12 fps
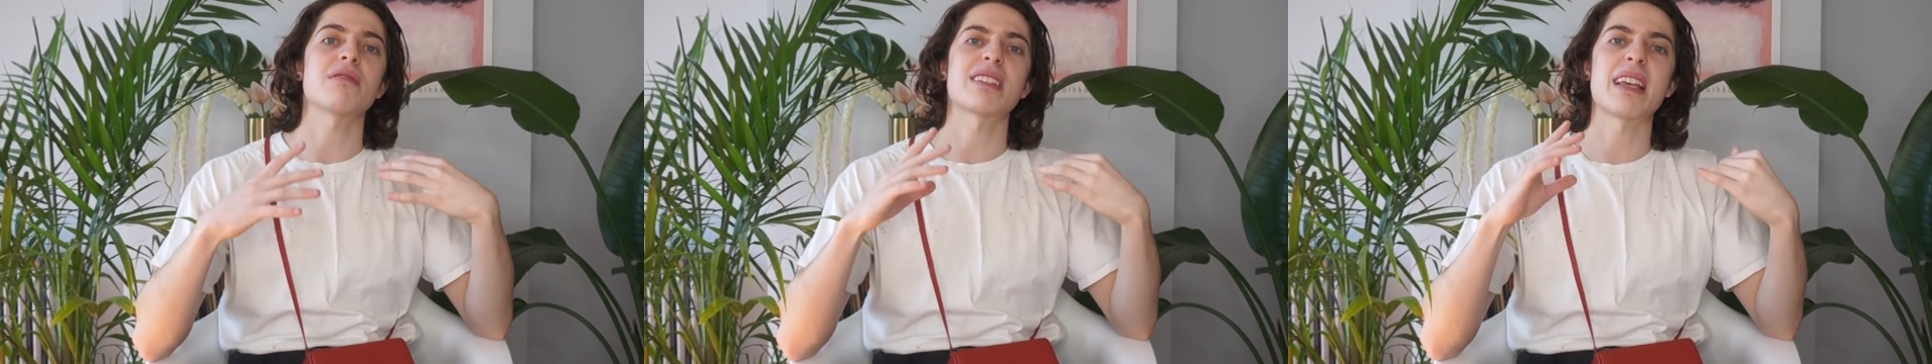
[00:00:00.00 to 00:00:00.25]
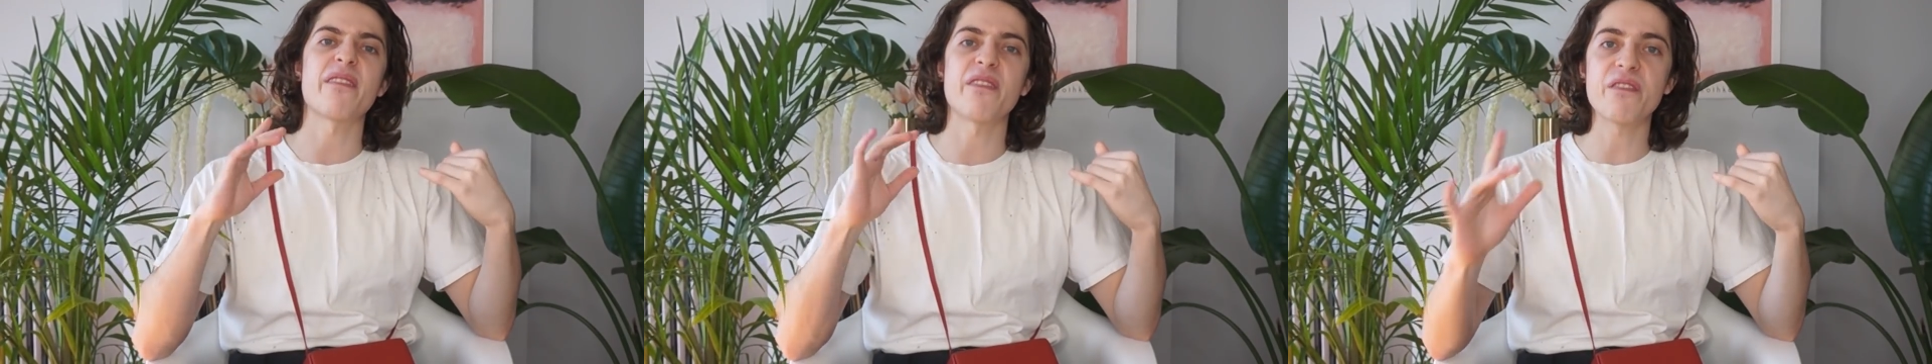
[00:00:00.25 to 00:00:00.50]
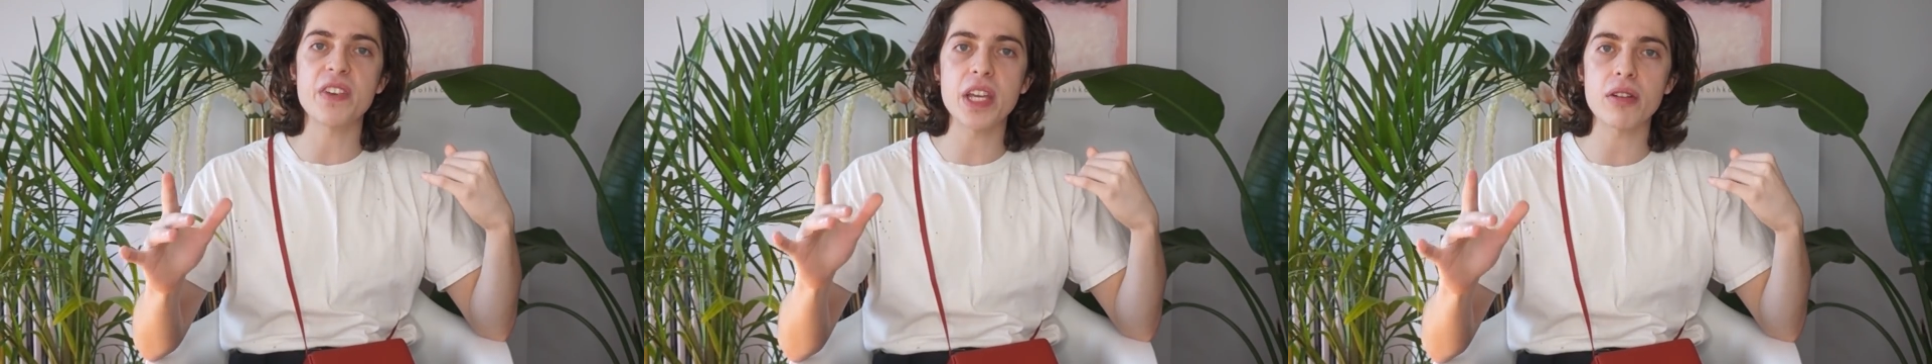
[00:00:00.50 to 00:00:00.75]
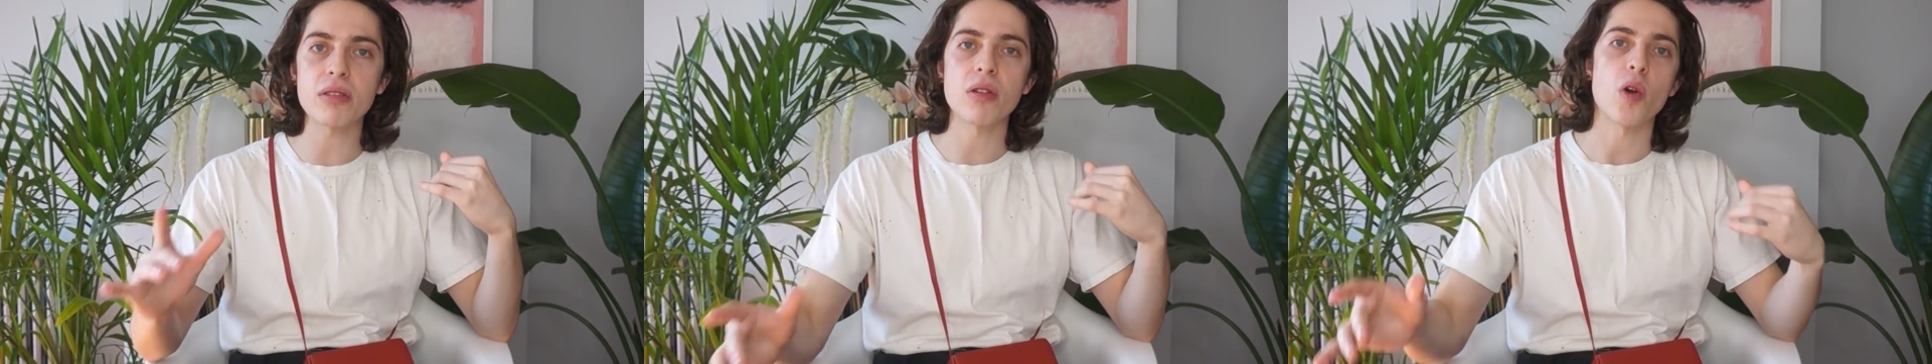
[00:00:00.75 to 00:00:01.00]
the same
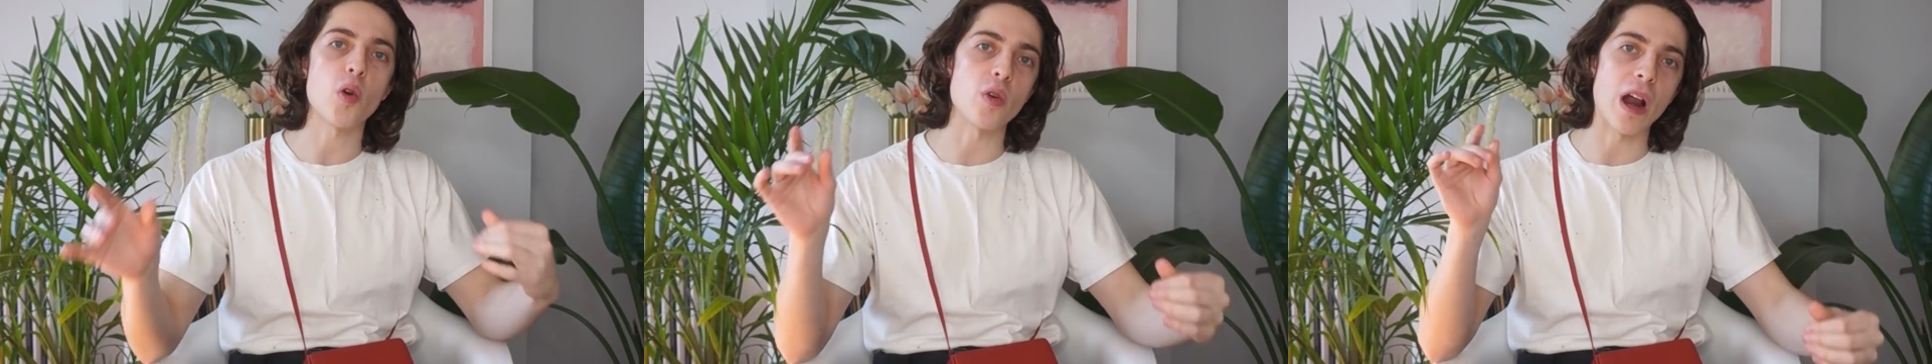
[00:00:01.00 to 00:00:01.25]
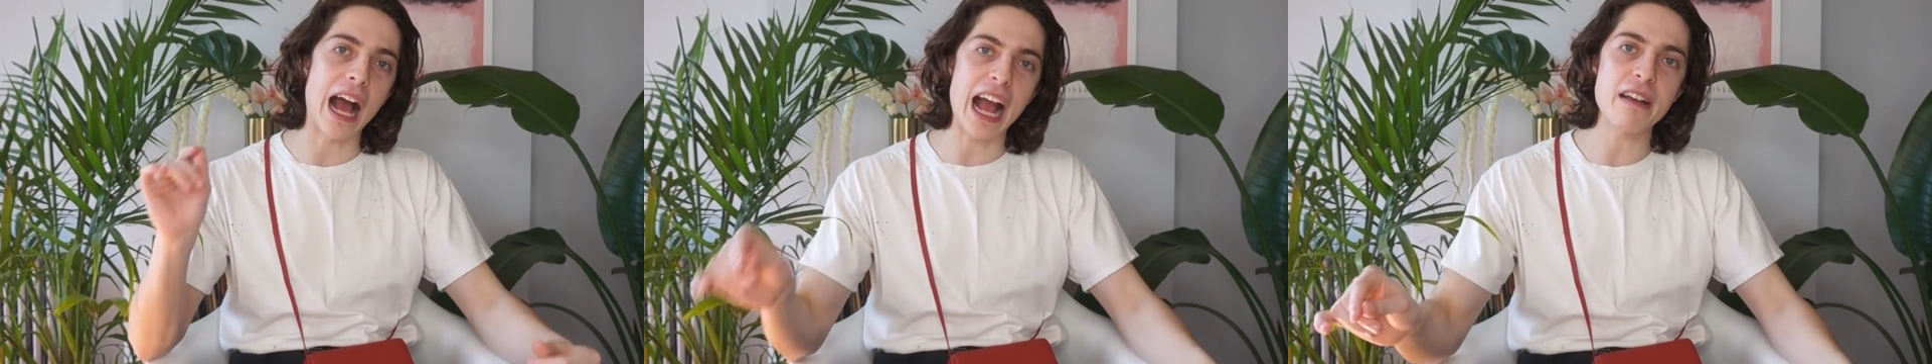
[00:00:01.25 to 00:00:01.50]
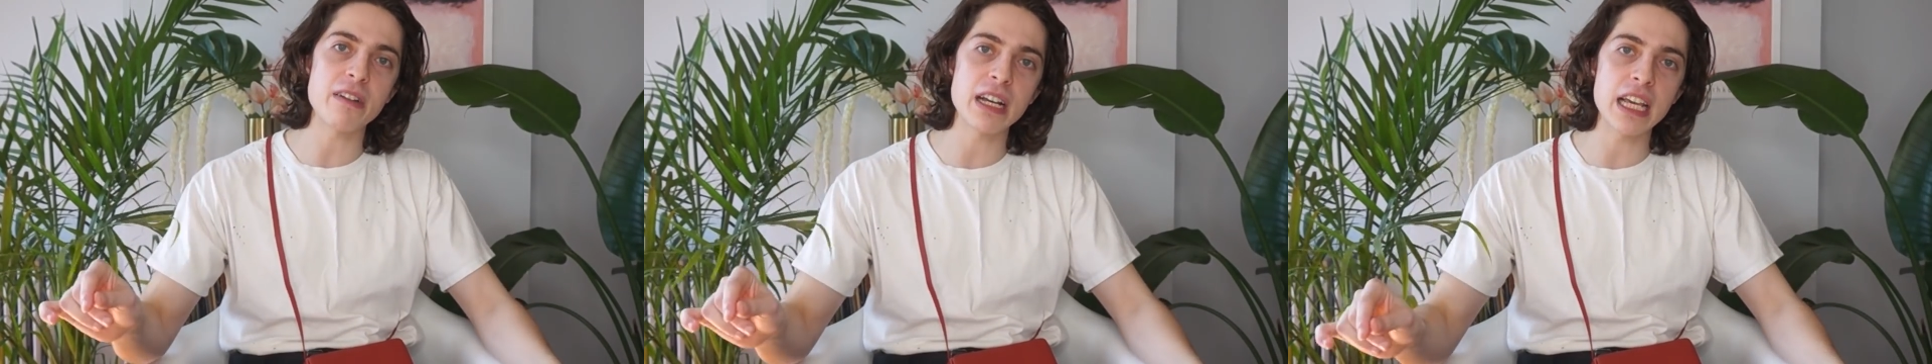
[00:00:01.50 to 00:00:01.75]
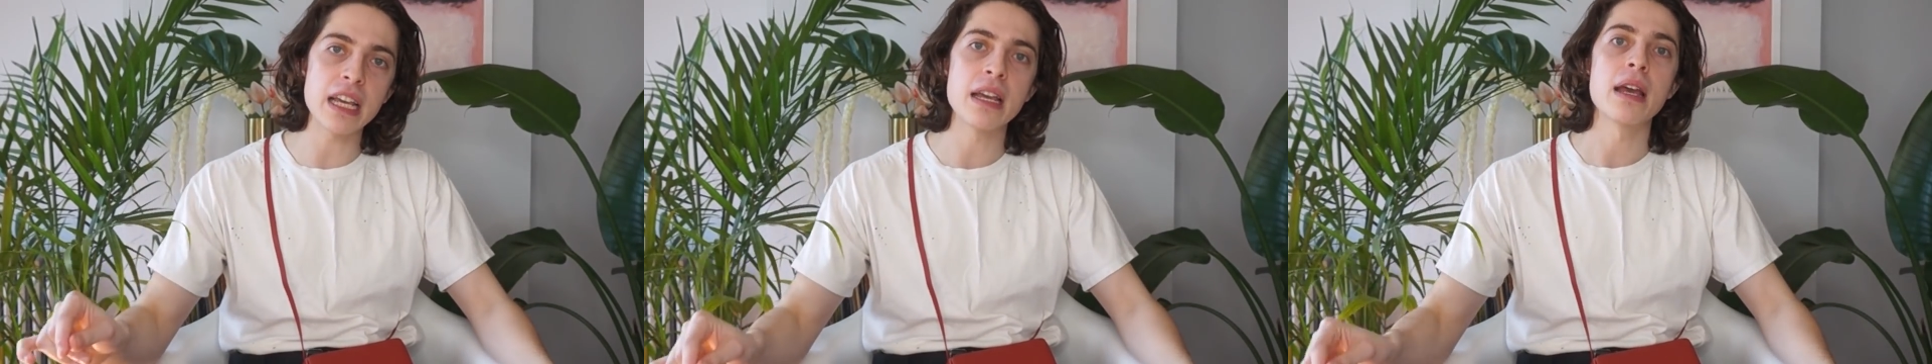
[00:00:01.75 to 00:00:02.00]
fear or
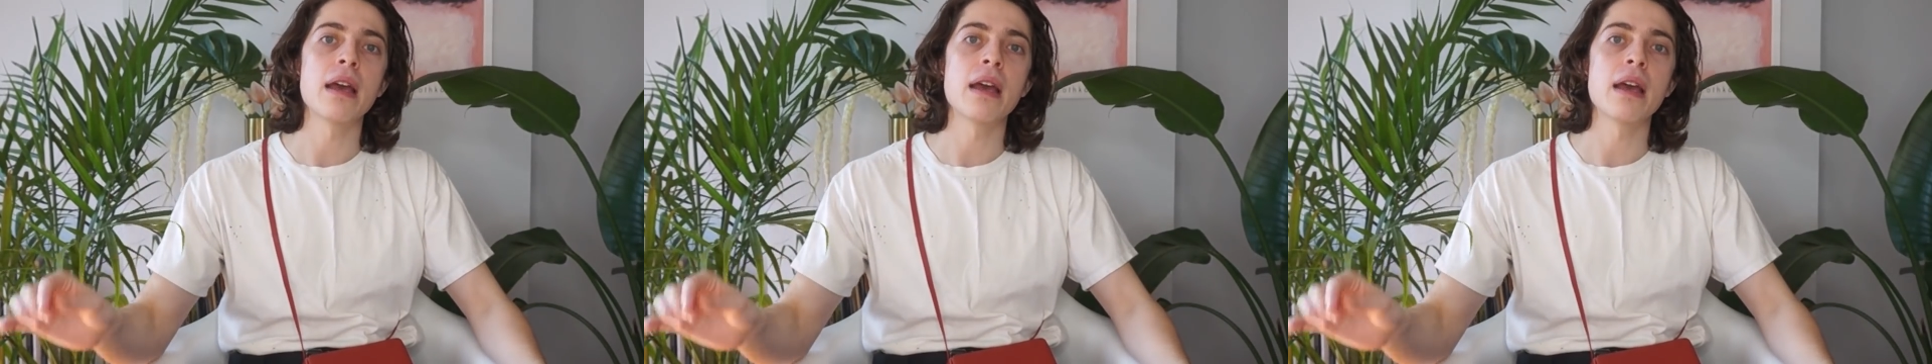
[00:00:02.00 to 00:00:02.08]
irony,